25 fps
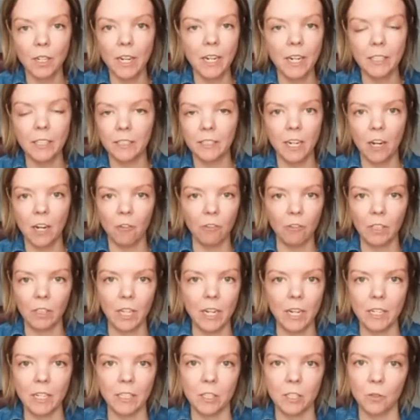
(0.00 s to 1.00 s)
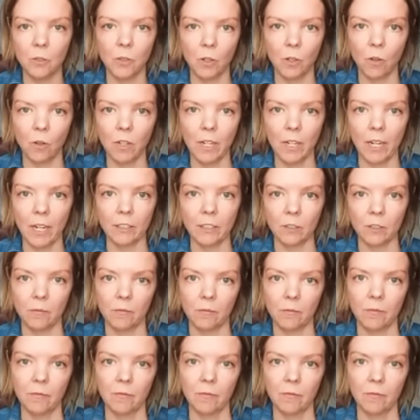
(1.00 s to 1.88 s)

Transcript: and it's not related to an orgasm.